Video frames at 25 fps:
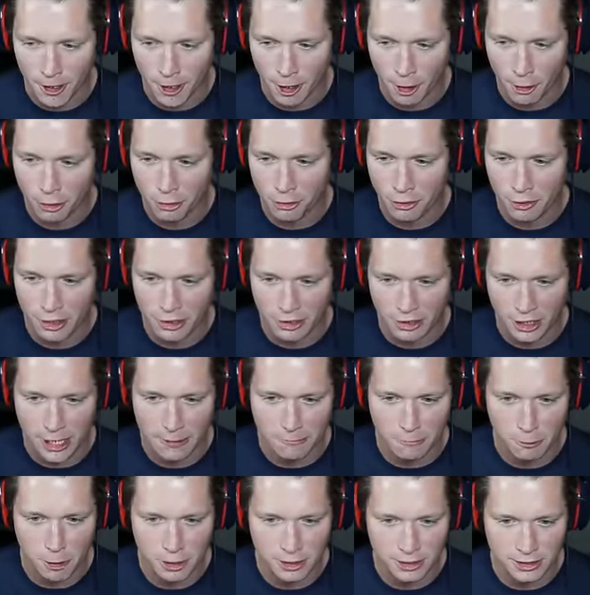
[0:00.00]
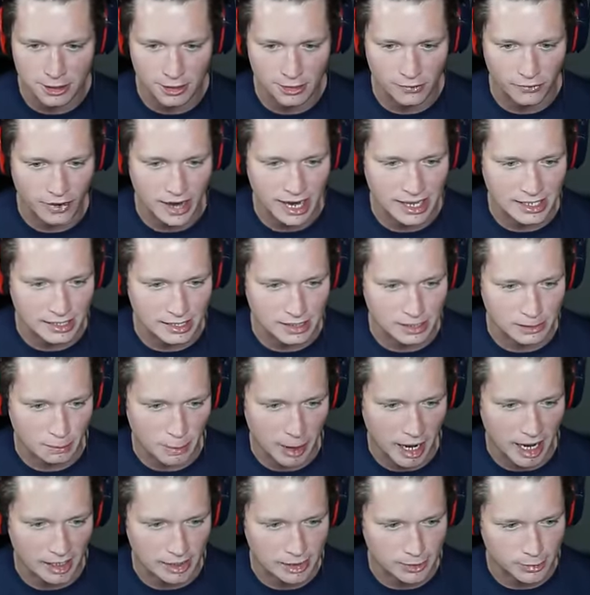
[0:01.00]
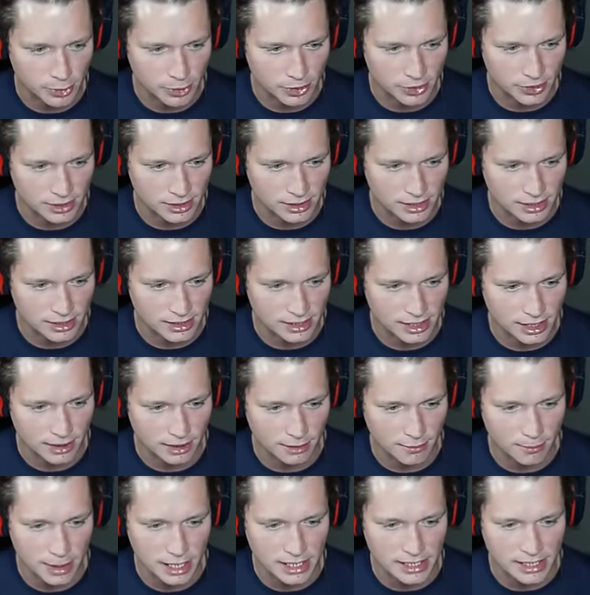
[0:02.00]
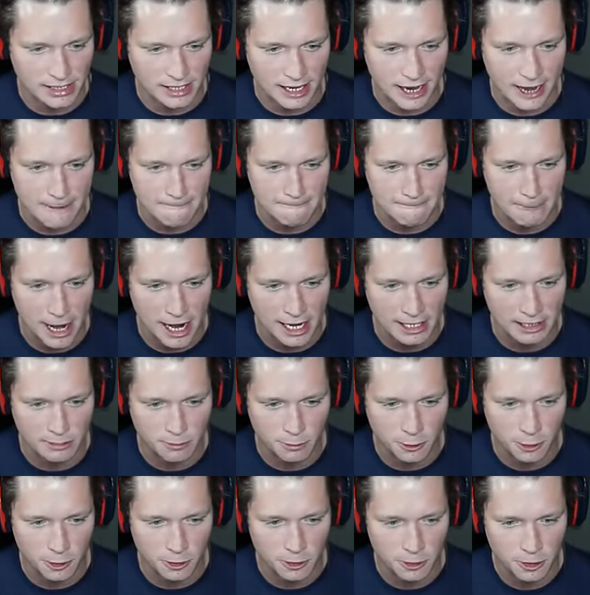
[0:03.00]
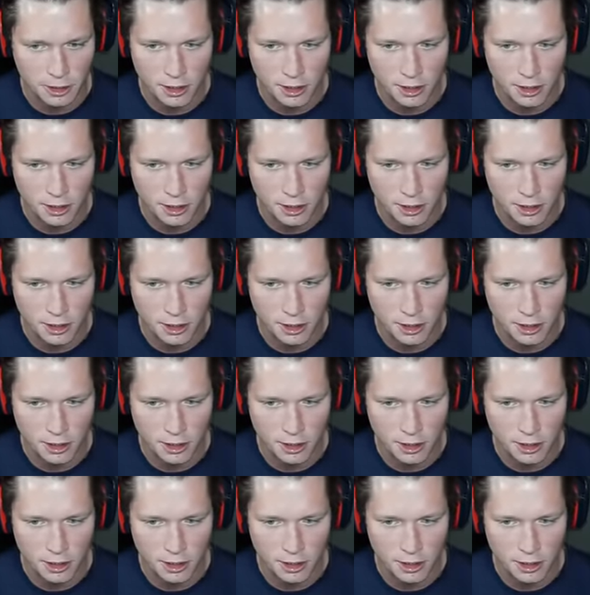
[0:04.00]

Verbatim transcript: go through the checkpoints as fast as possible, just set the best time possible.